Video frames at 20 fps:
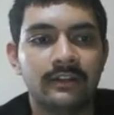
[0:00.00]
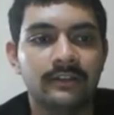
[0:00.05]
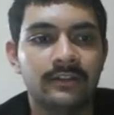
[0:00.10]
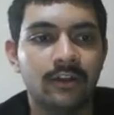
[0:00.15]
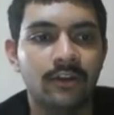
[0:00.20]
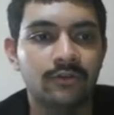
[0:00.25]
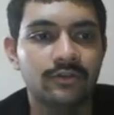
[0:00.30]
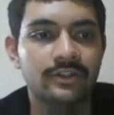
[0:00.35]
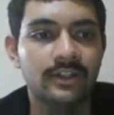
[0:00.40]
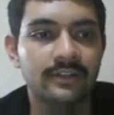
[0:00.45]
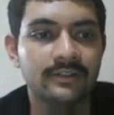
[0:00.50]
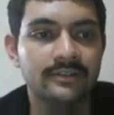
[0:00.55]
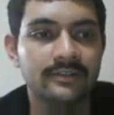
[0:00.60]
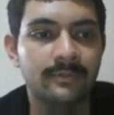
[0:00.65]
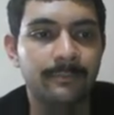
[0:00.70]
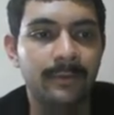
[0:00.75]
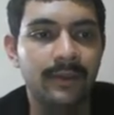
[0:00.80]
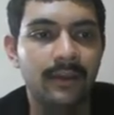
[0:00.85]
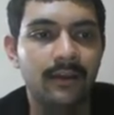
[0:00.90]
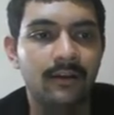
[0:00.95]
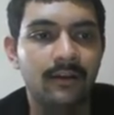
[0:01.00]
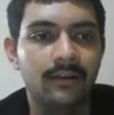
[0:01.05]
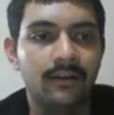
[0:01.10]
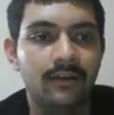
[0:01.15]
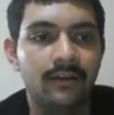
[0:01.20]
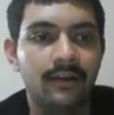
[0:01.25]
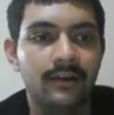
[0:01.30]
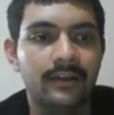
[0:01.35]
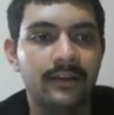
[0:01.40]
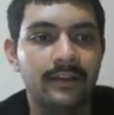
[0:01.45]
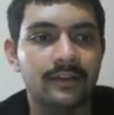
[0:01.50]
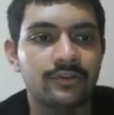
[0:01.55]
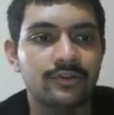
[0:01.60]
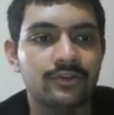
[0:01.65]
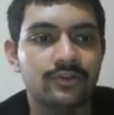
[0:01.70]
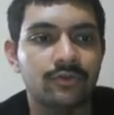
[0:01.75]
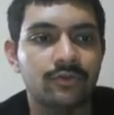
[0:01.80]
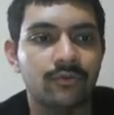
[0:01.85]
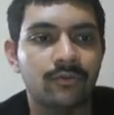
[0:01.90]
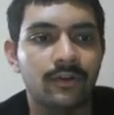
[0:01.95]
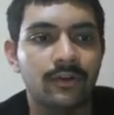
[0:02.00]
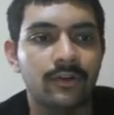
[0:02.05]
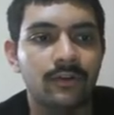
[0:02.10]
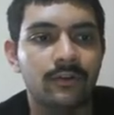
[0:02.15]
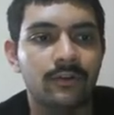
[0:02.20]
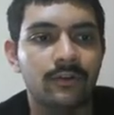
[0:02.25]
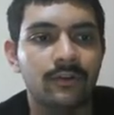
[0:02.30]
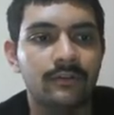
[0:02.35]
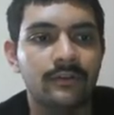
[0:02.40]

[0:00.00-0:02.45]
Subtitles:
Now just pay attention over here.